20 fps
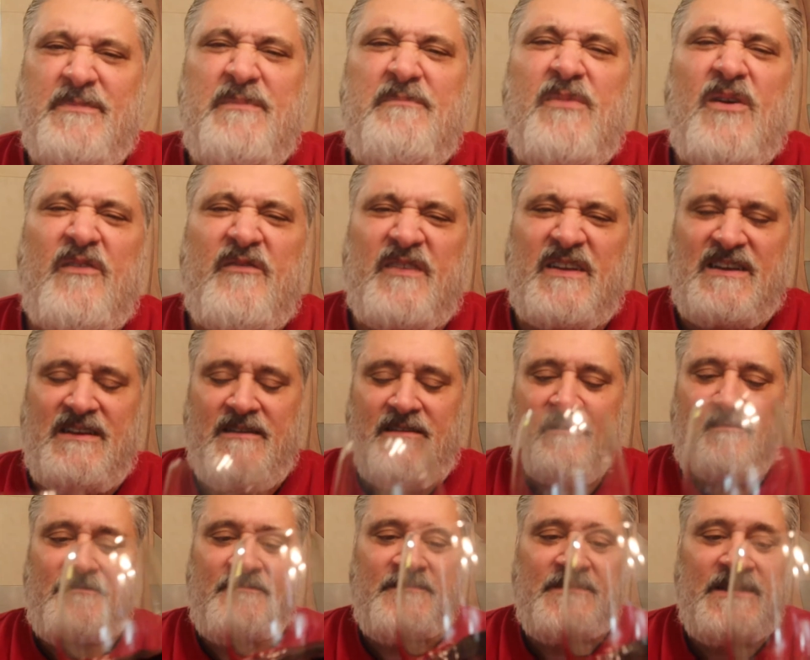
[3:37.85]
Perfect.
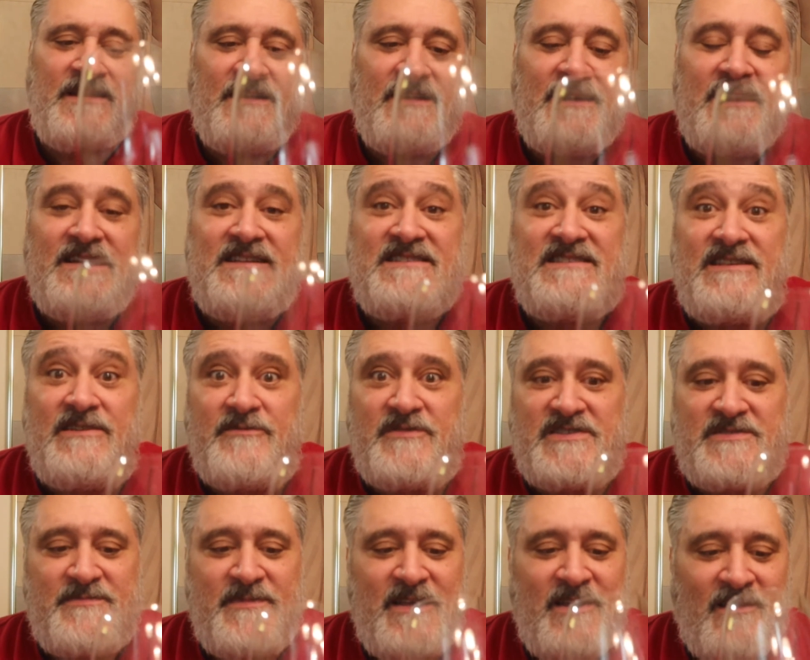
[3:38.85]
Let's see what we
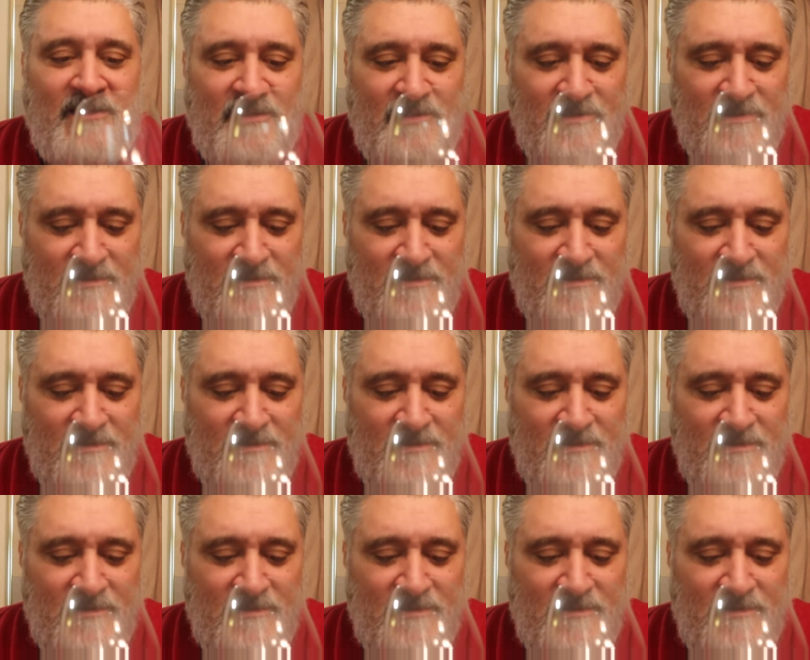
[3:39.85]
smell.